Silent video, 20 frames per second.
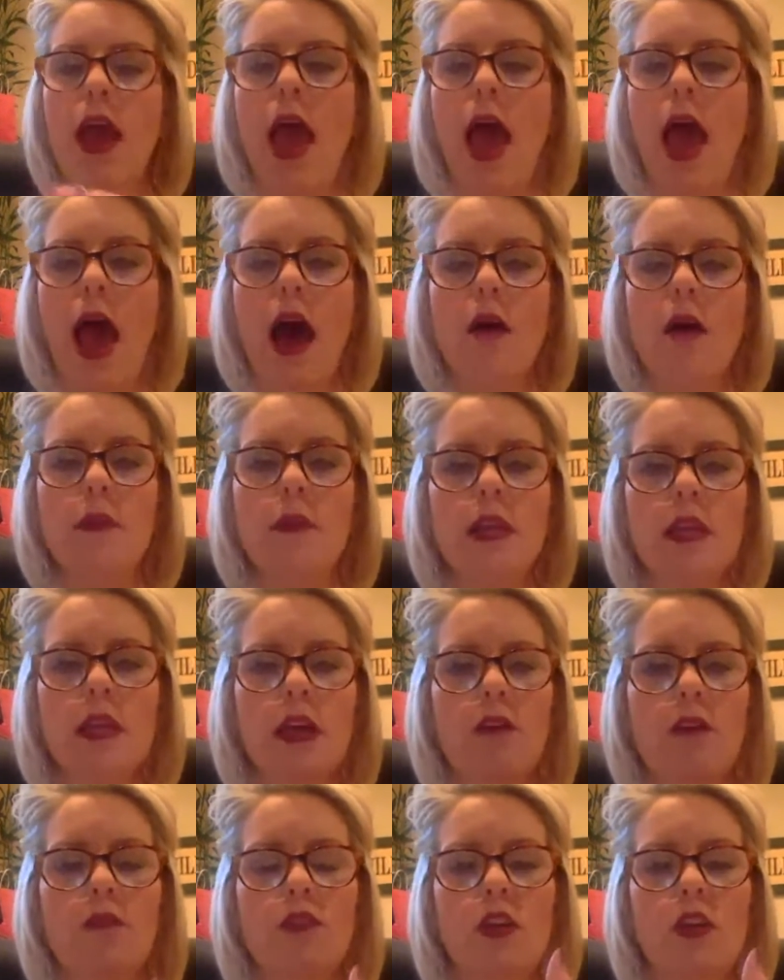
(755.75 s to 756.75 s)
How many
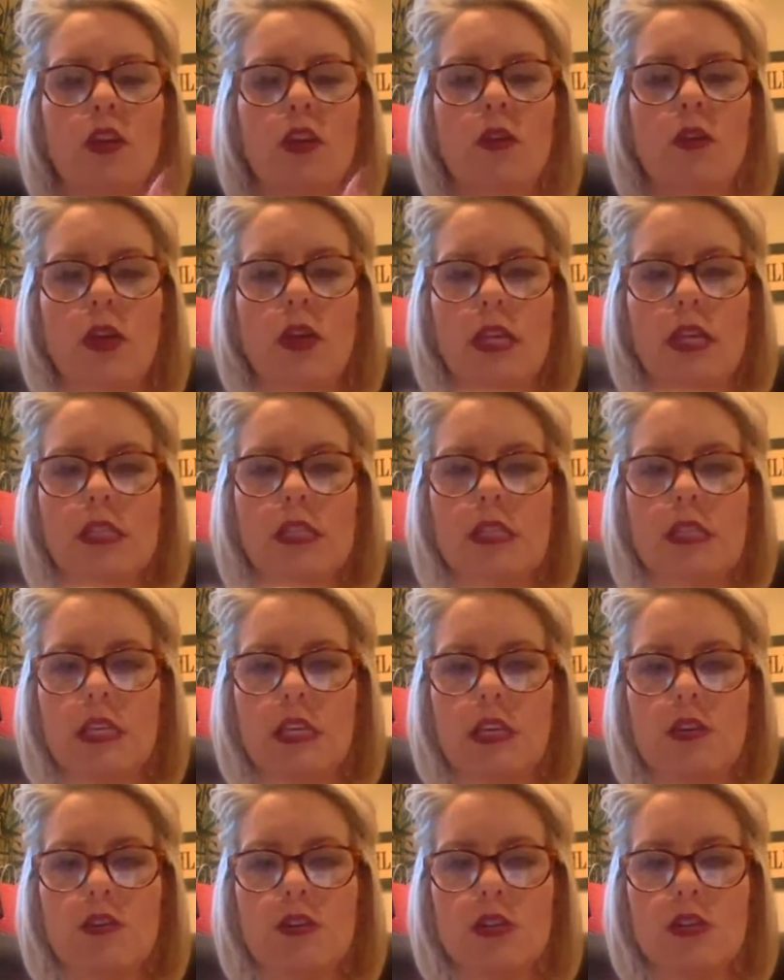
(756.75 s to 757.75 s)
of you can see
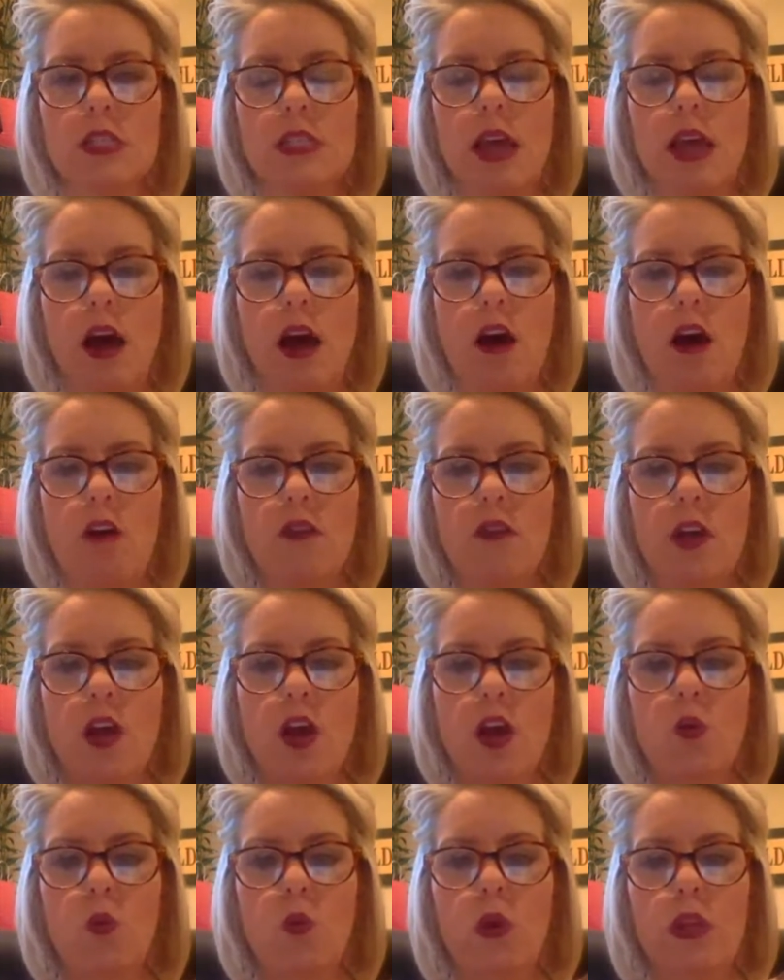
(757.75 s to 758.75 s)
yourself
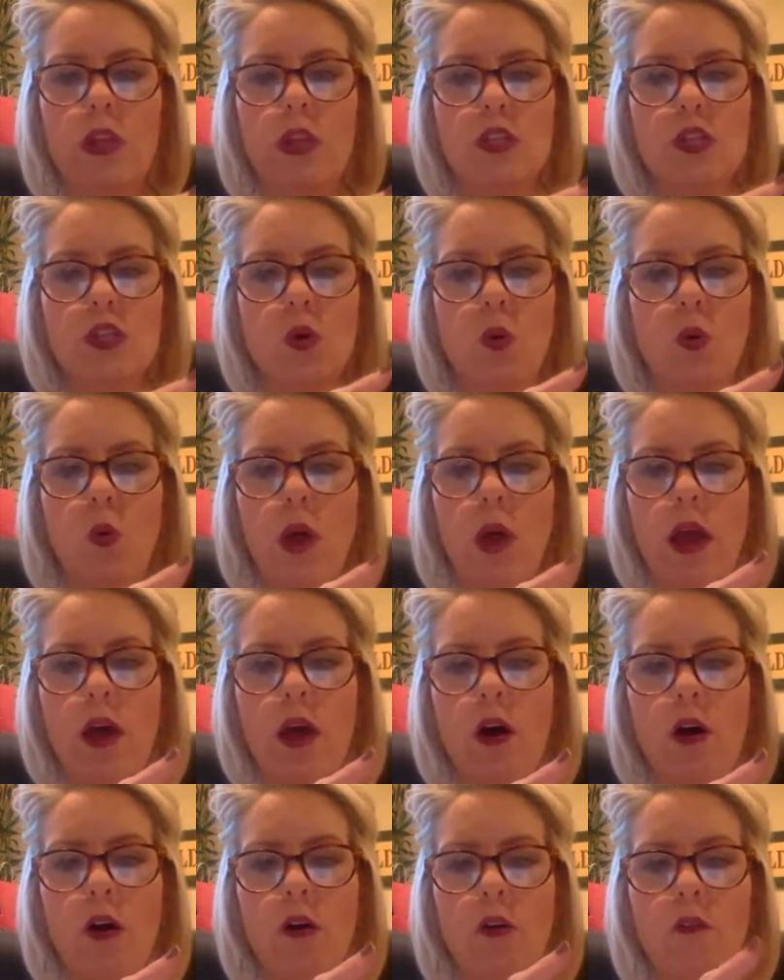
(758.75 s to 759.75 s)
with
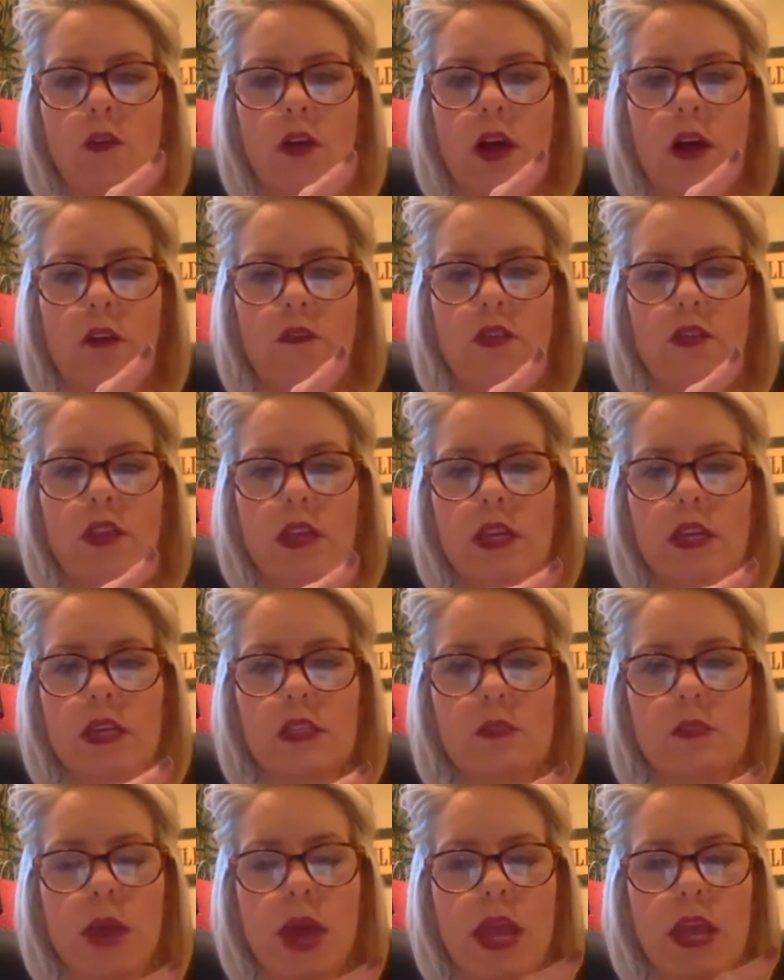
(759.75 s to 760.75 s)
12 of these
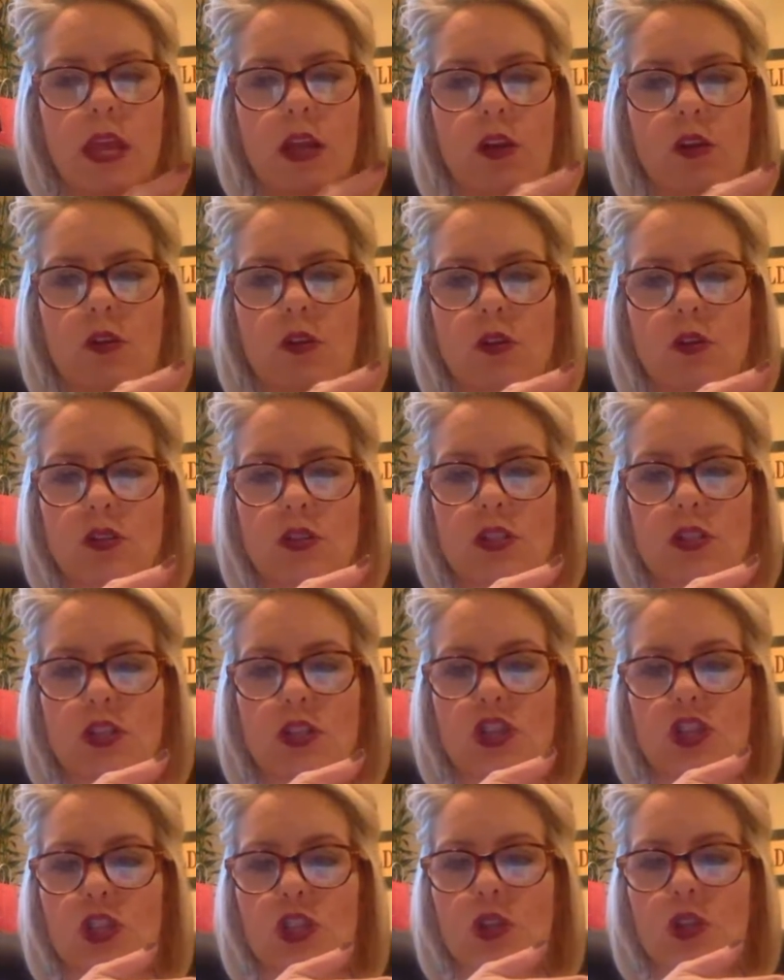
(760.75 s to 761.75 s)
bangles
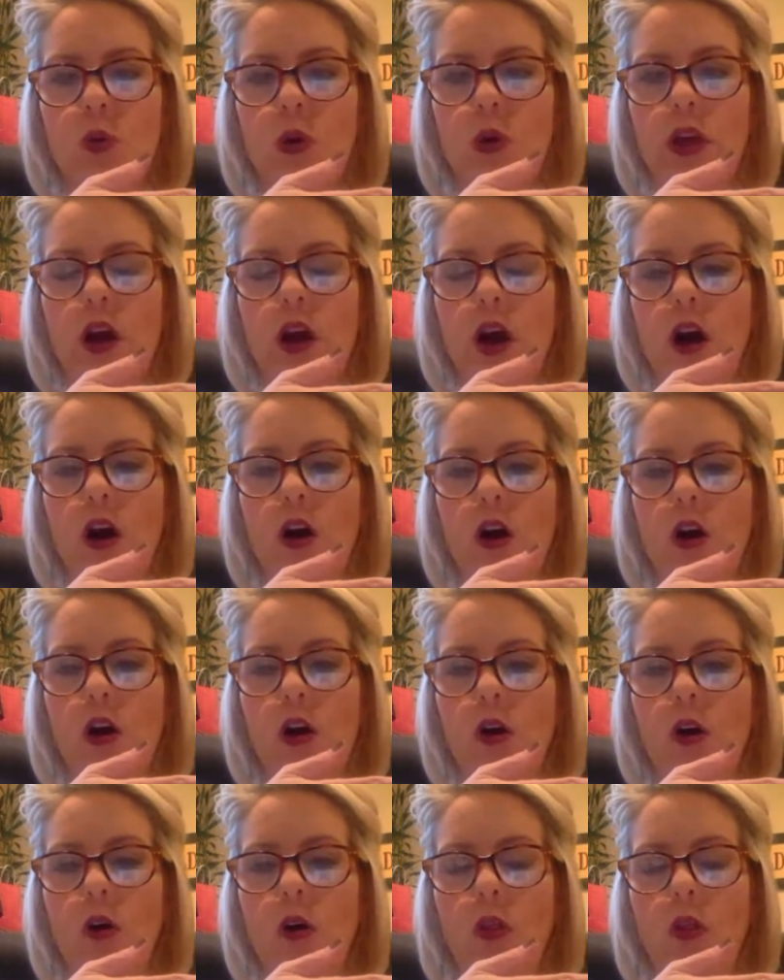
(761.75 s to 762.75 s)
just going
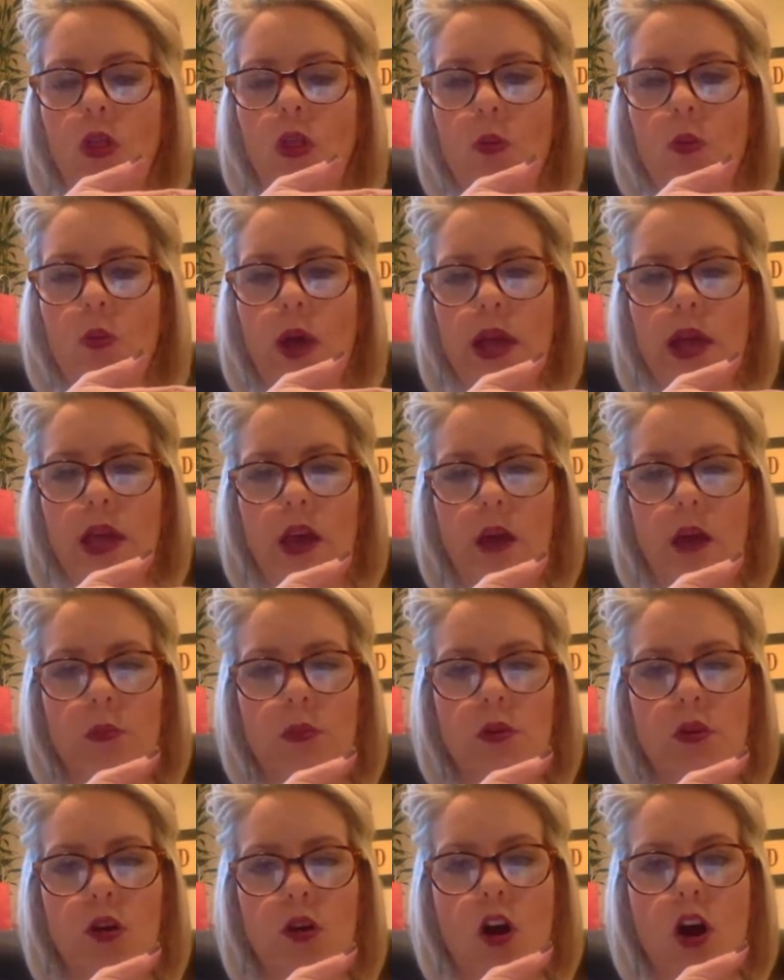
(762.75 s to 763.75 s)
all the way up
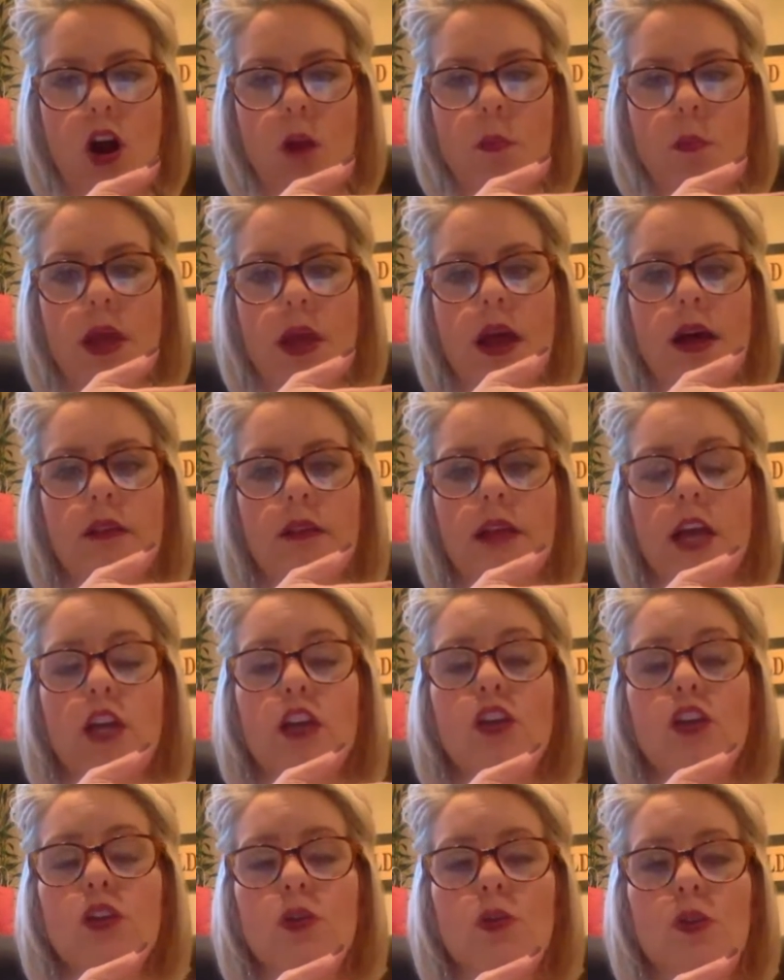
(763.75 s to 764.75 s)
your arm? Like
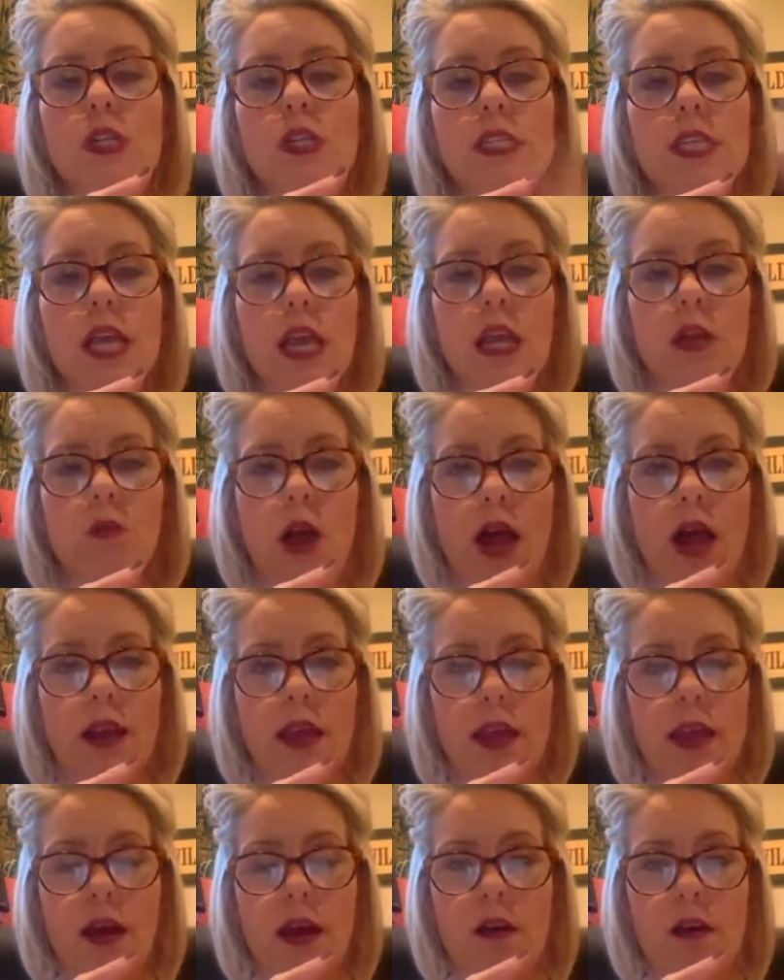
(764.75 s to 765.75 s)
you are saying
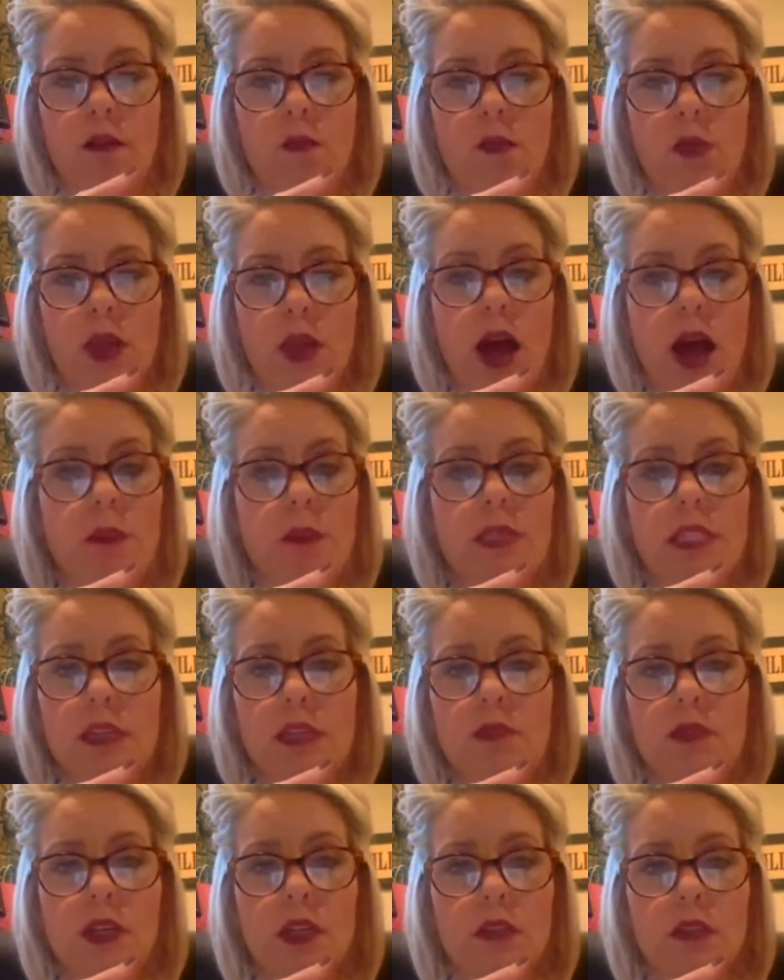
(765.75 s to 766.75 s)
right now, I'm a
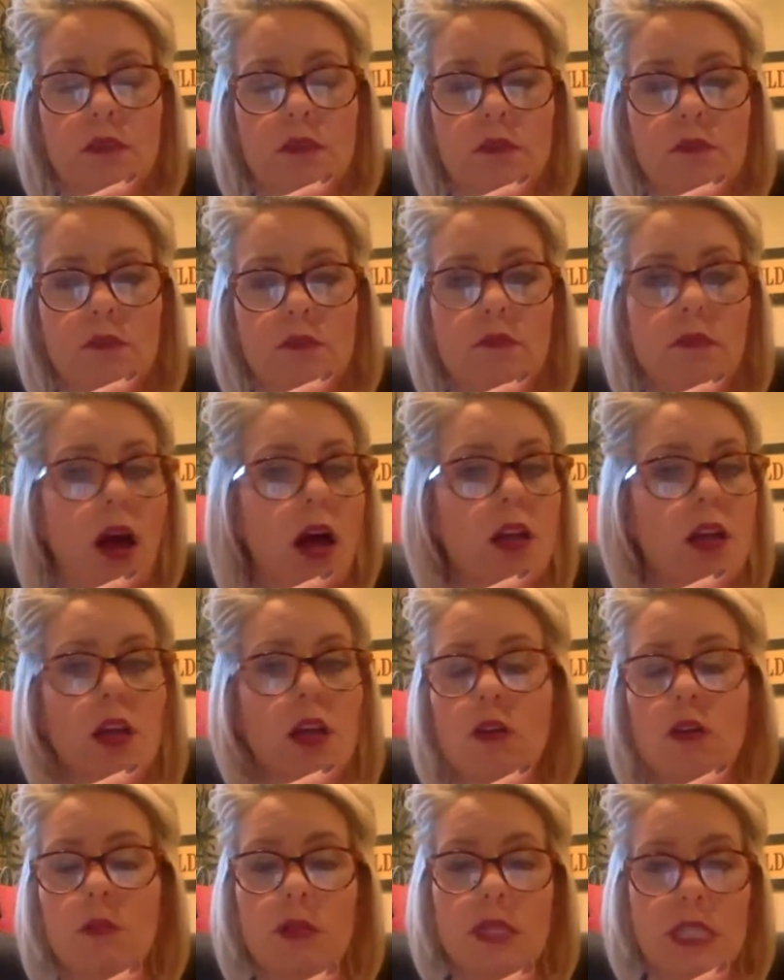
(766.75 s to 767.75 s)
diva. I know
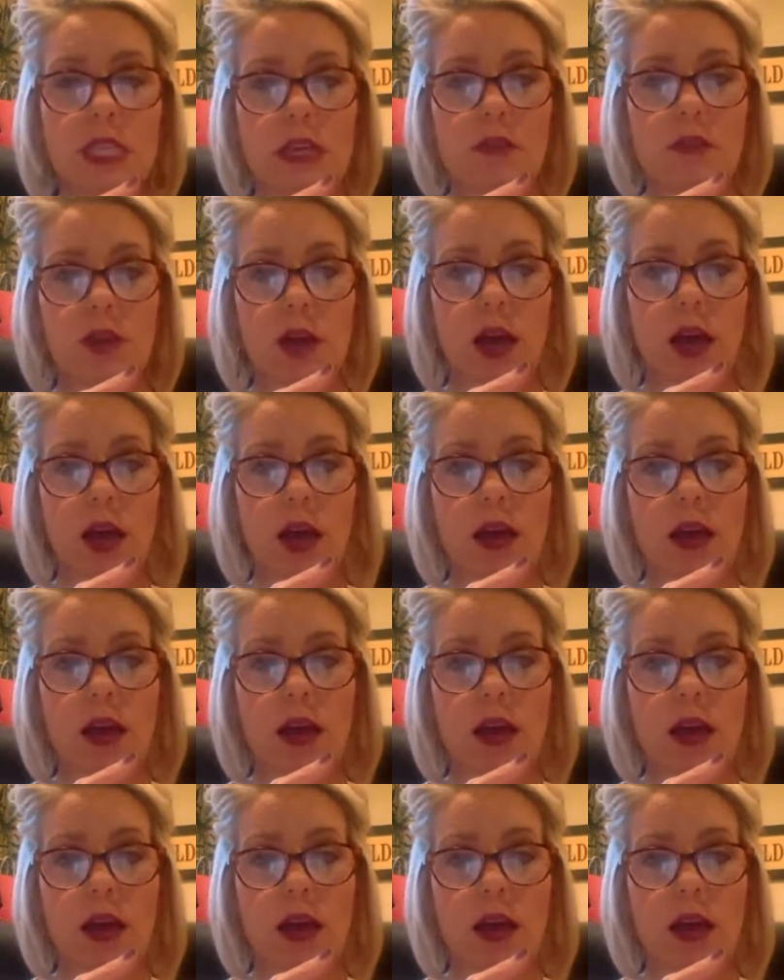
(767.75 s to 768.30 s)
I'm a diva,